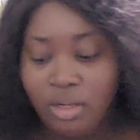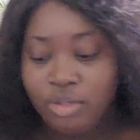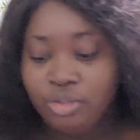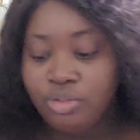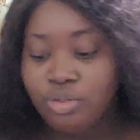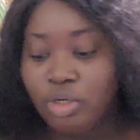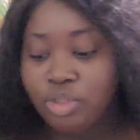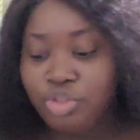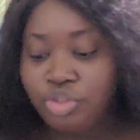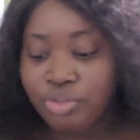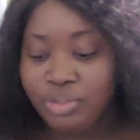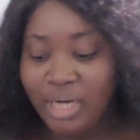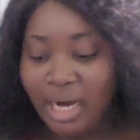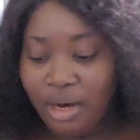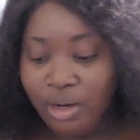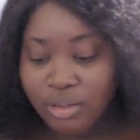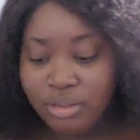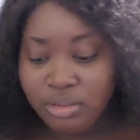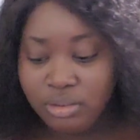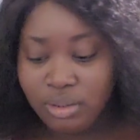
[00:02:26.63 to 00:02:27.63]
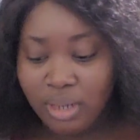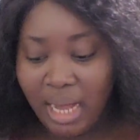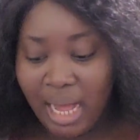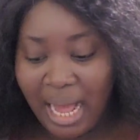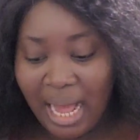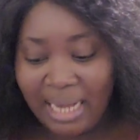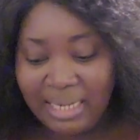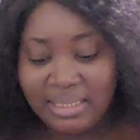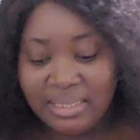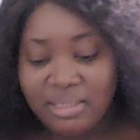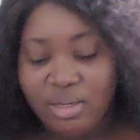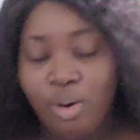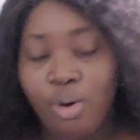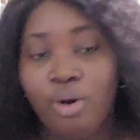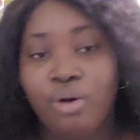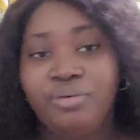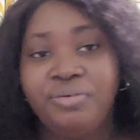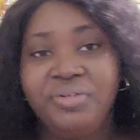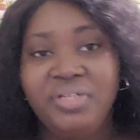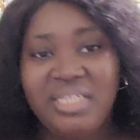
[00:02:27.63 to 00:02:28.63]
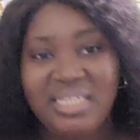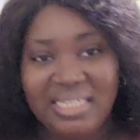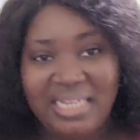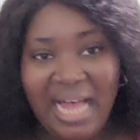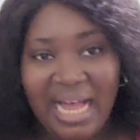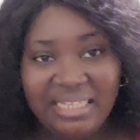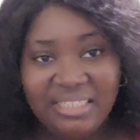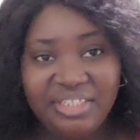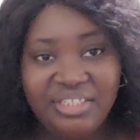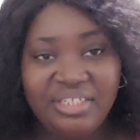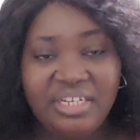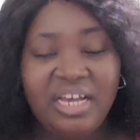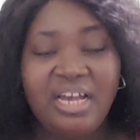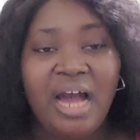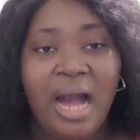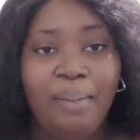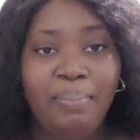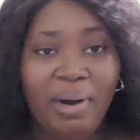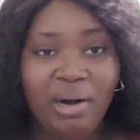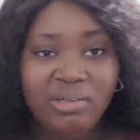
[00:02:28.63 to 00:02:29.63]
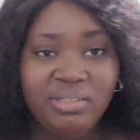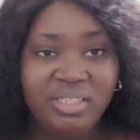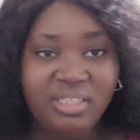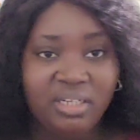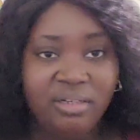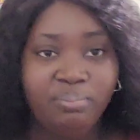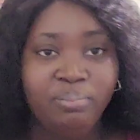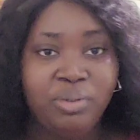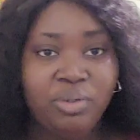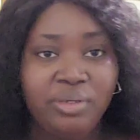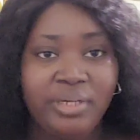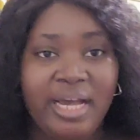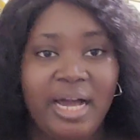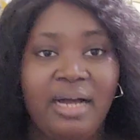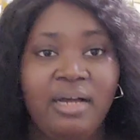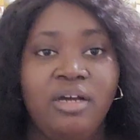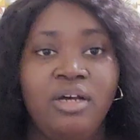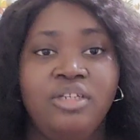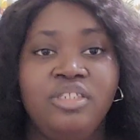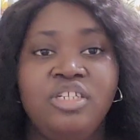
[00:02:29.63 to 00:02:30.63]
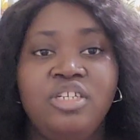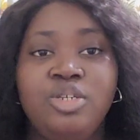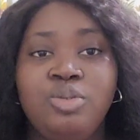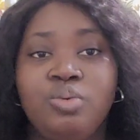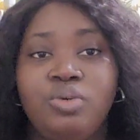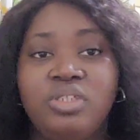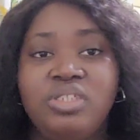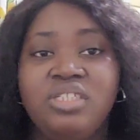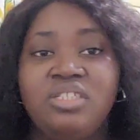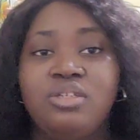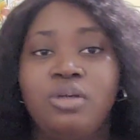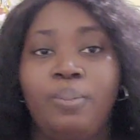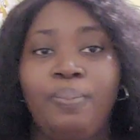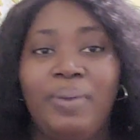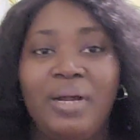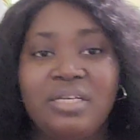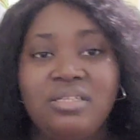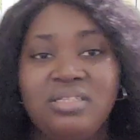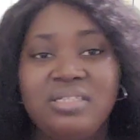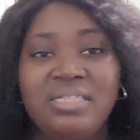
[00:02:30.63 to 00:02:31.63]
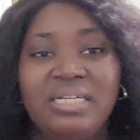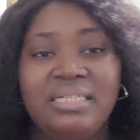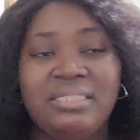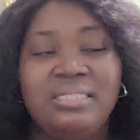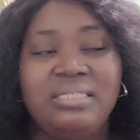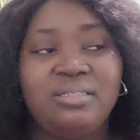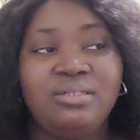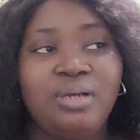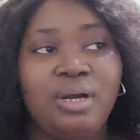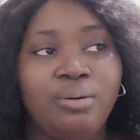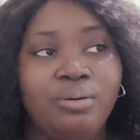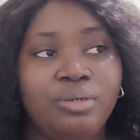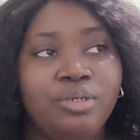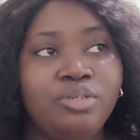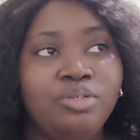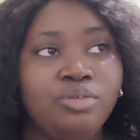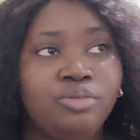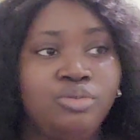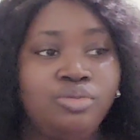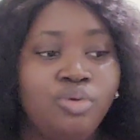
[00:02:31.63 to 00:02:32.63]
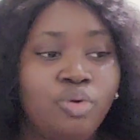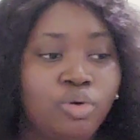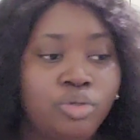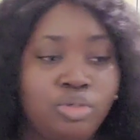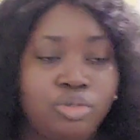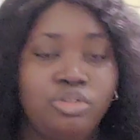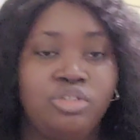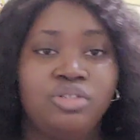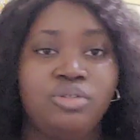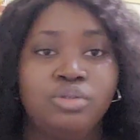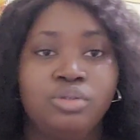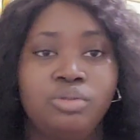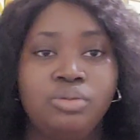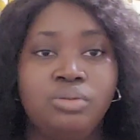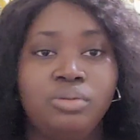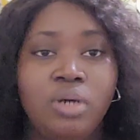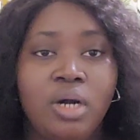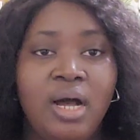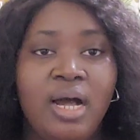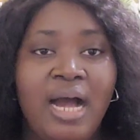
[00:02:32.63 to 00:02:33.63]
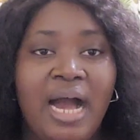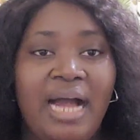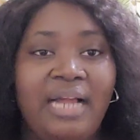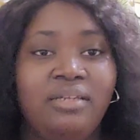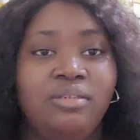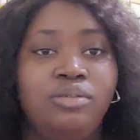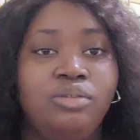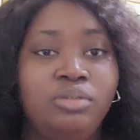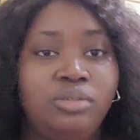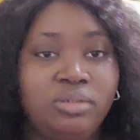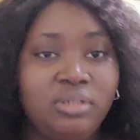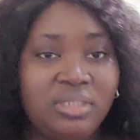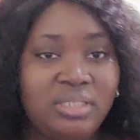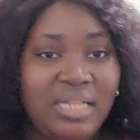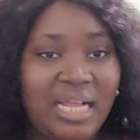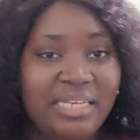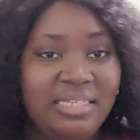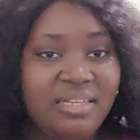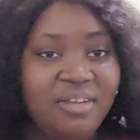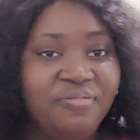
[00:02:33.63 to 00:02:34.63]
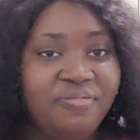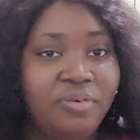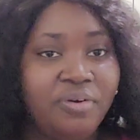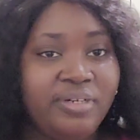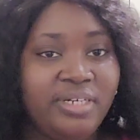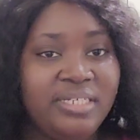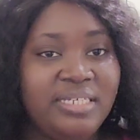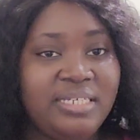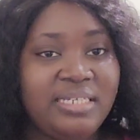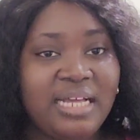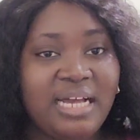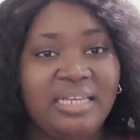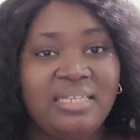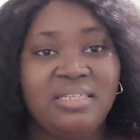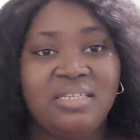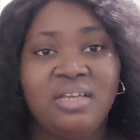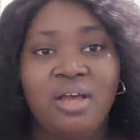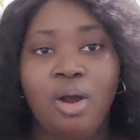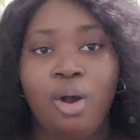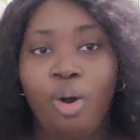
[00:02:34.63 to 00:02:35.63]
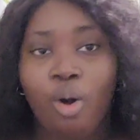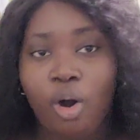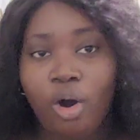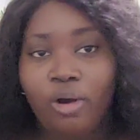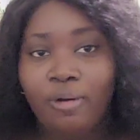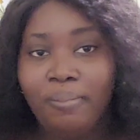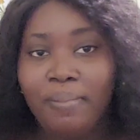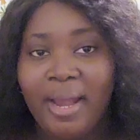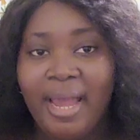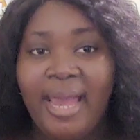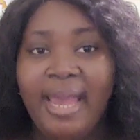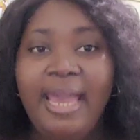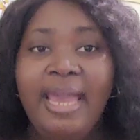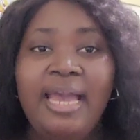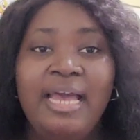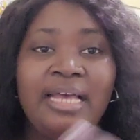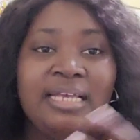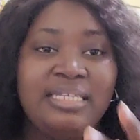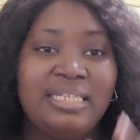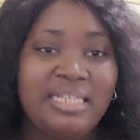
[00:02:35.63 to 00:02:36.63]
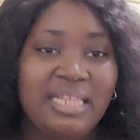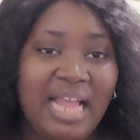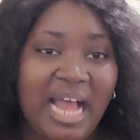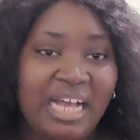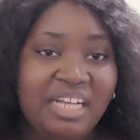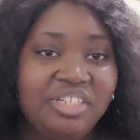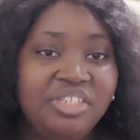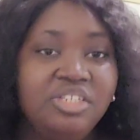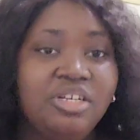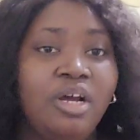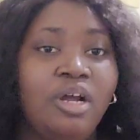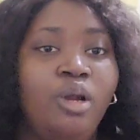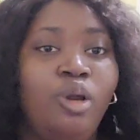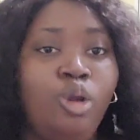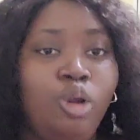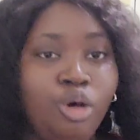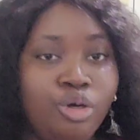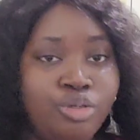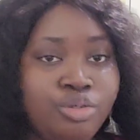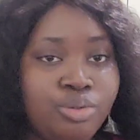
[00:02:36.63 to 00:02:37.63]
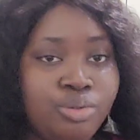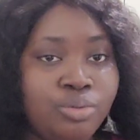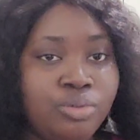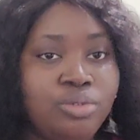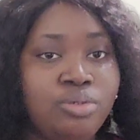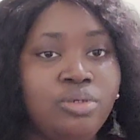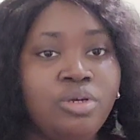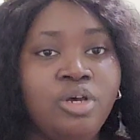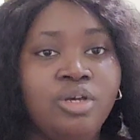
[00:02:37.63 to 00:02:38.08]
You should also ask or research about the employer. This one is your personal thing. You are going to go to Google and let's say, for instance, Okpe/lawsuit.